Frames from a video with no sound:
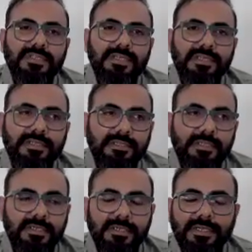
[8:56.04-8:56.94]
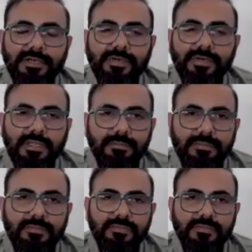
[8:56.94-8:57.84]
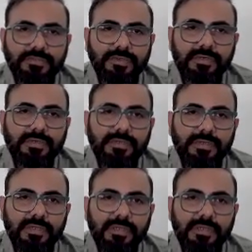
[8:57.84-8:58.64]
would say the turnaround time for sure.